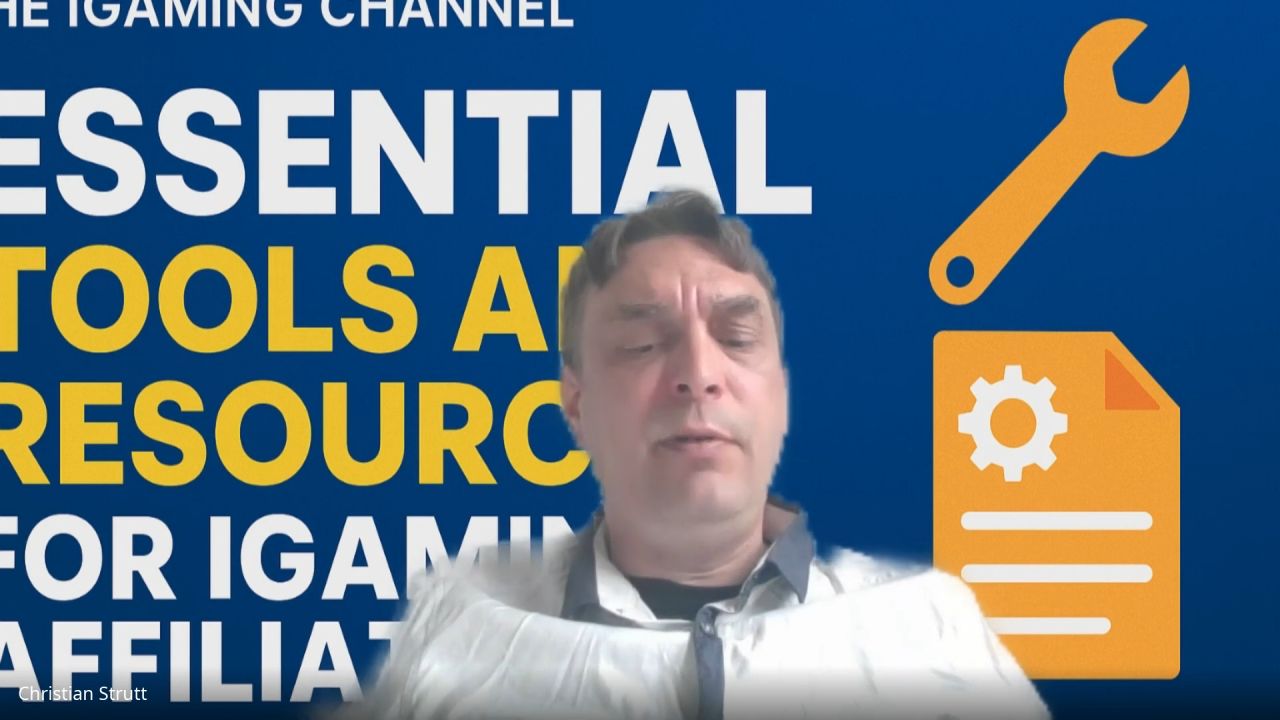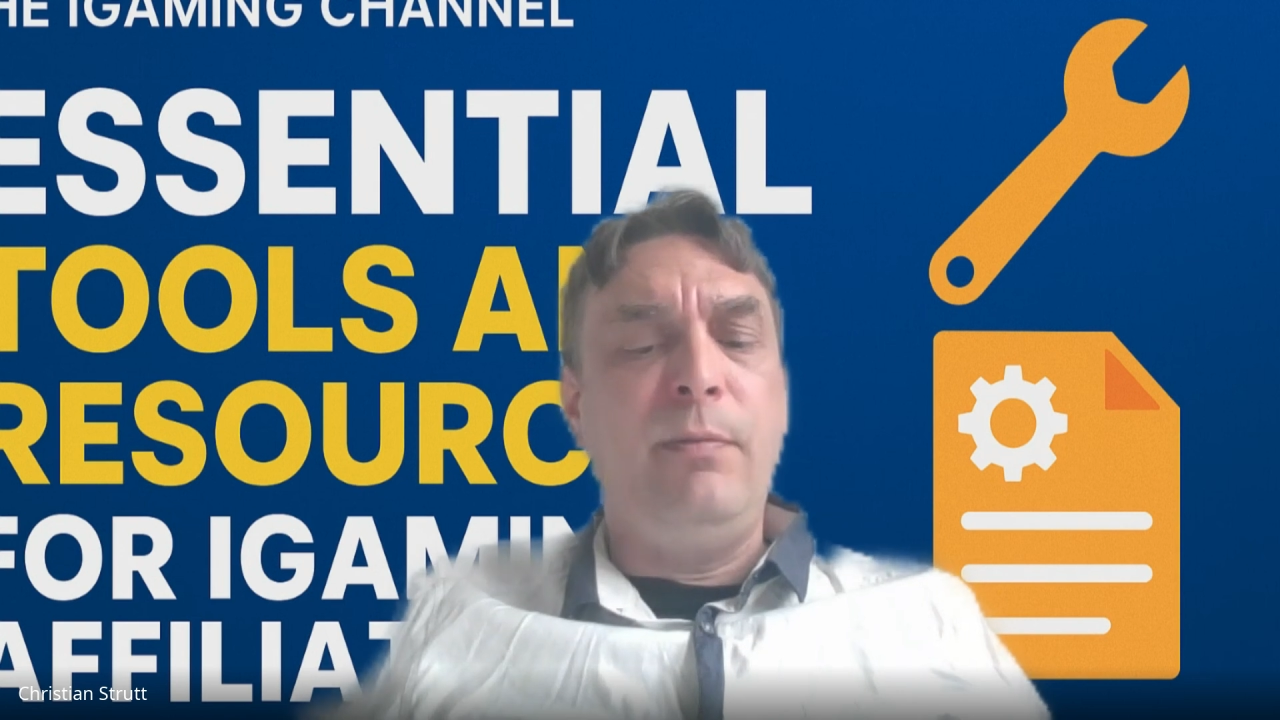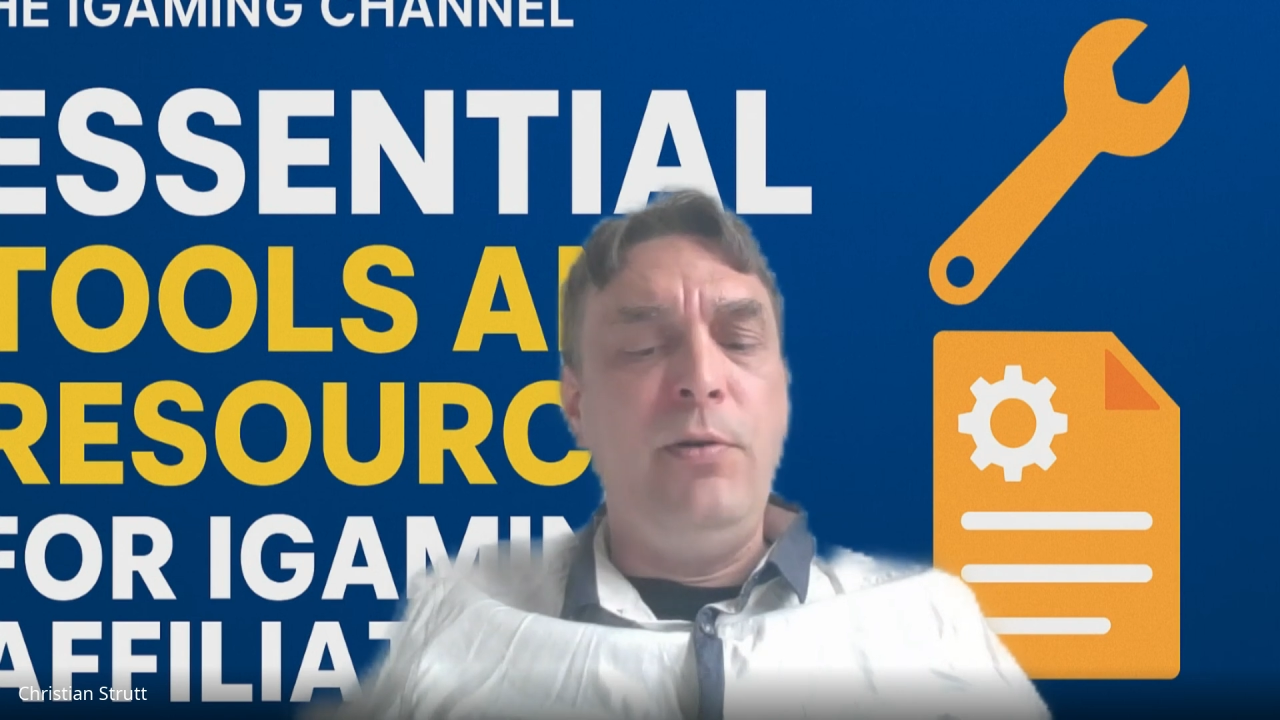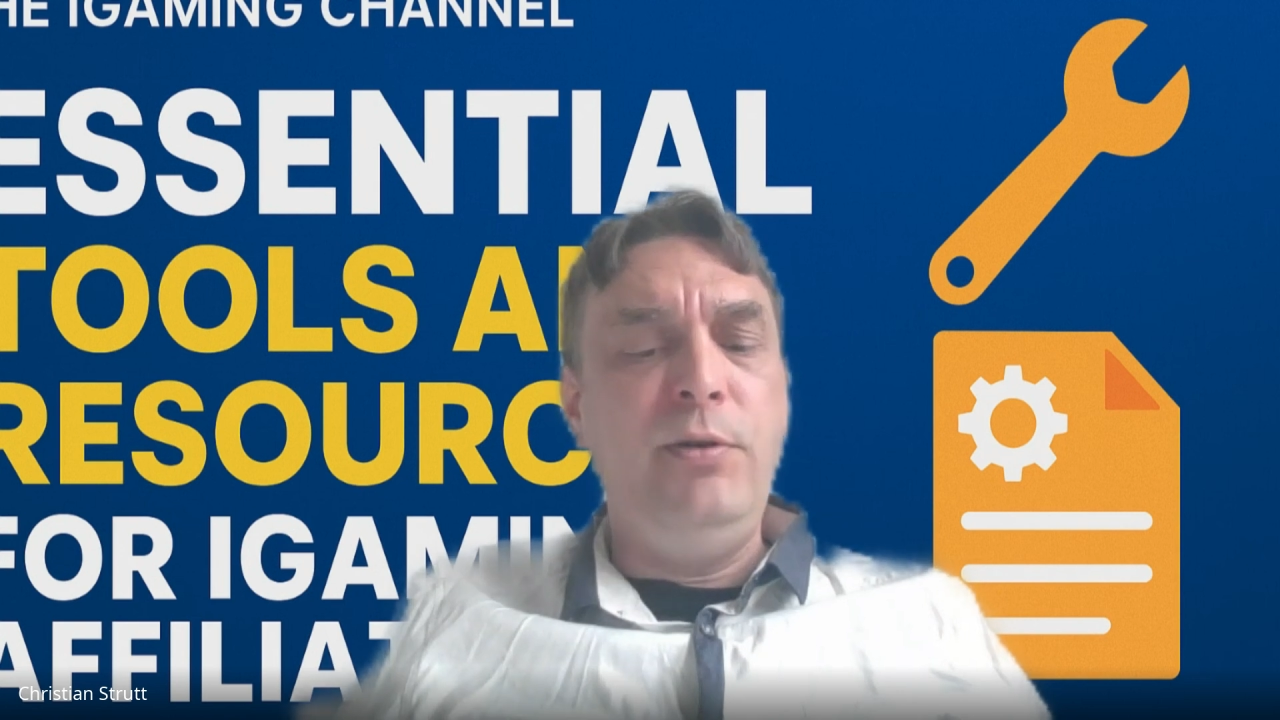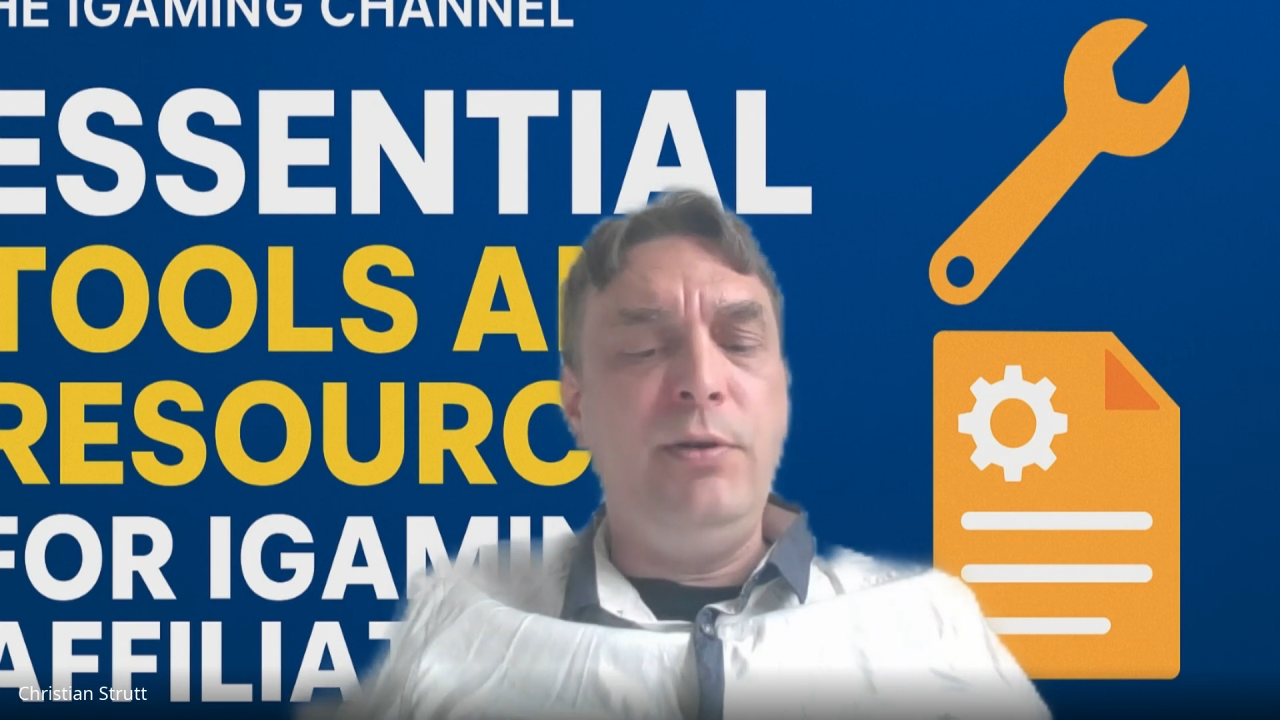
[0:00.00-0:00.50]

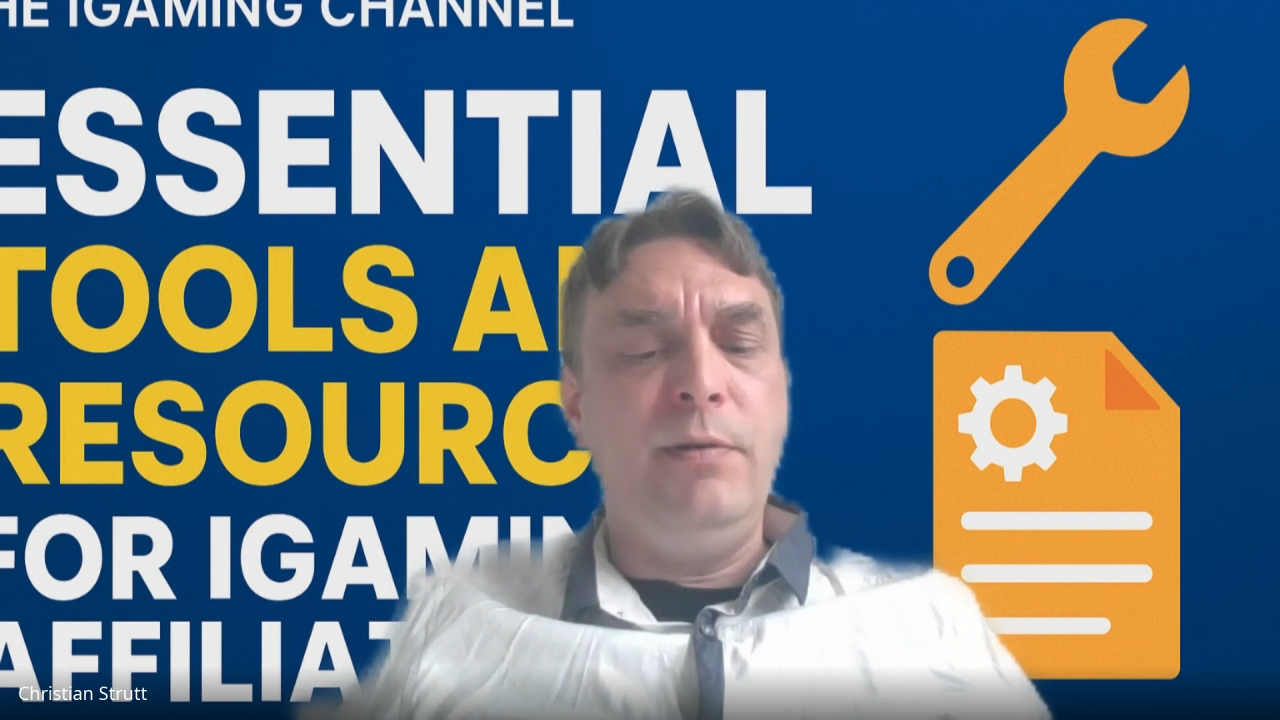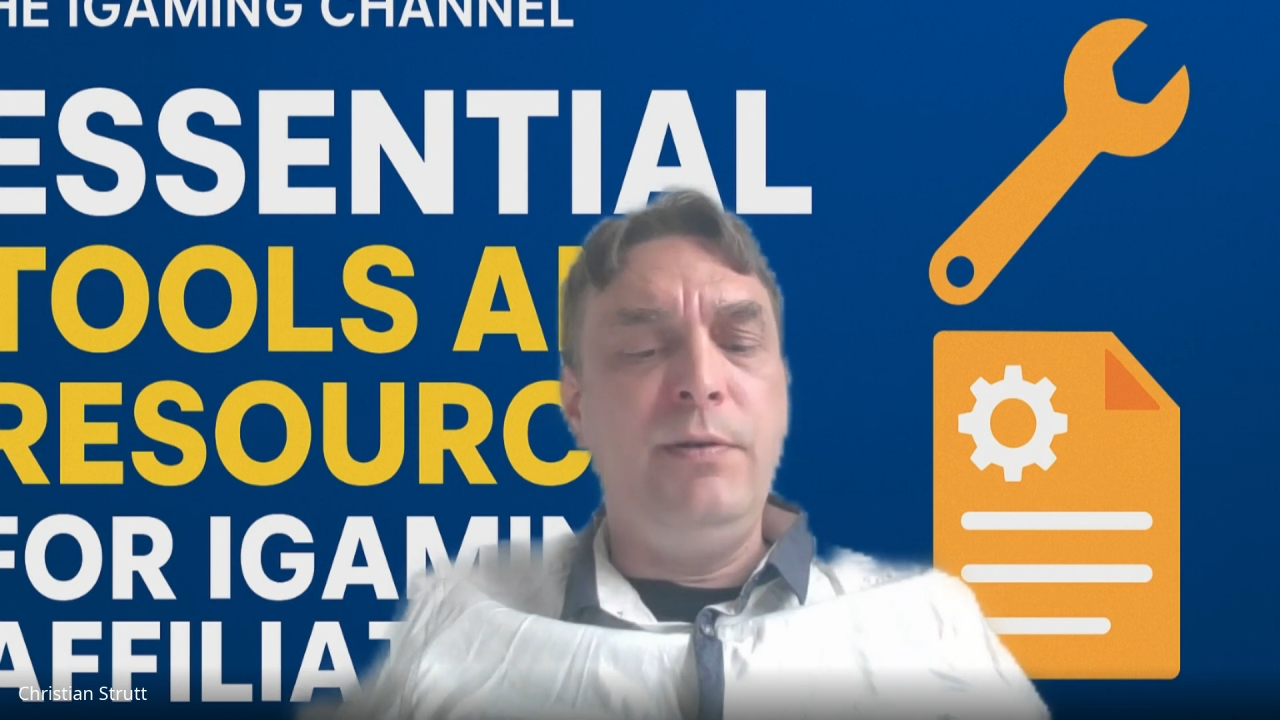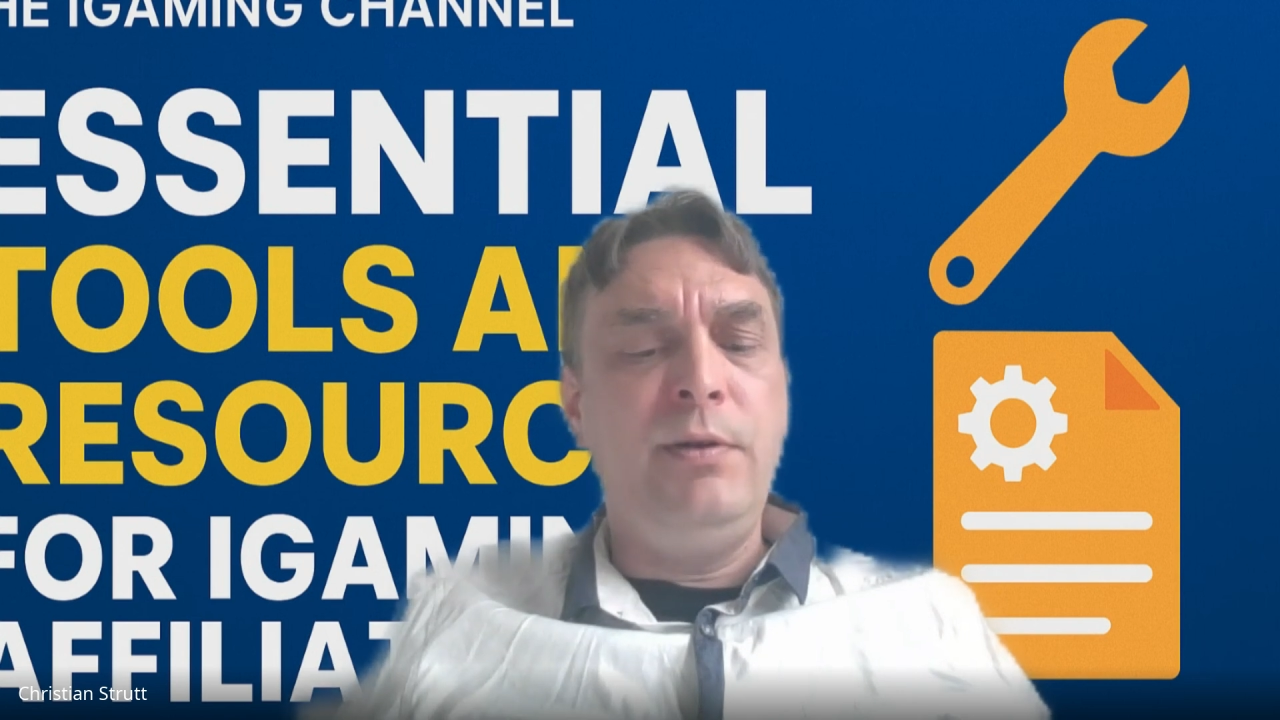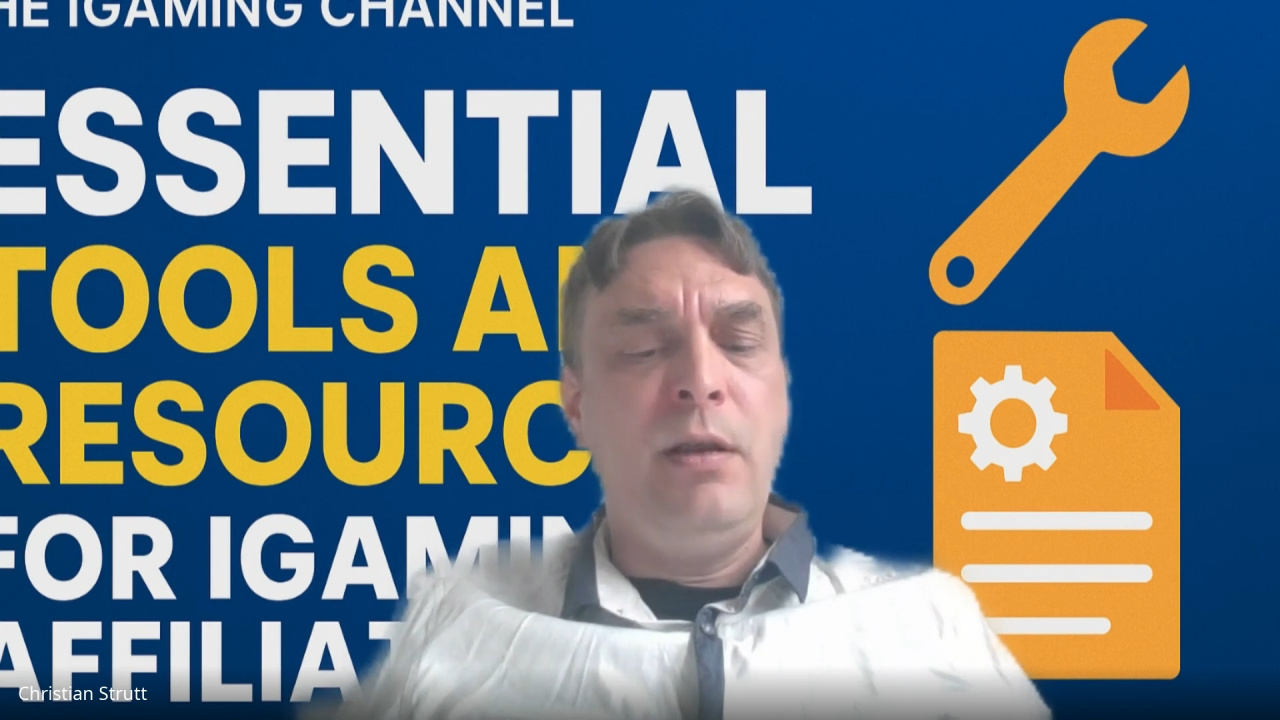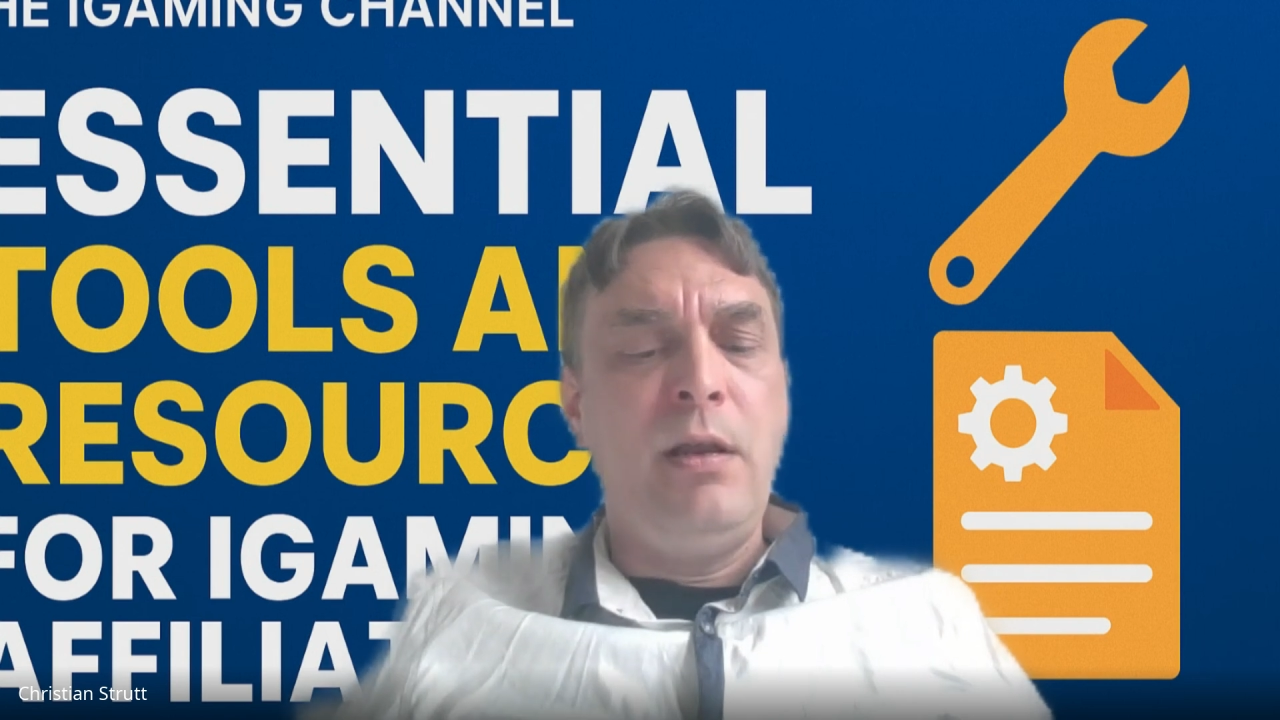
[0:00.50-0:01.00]
promotions.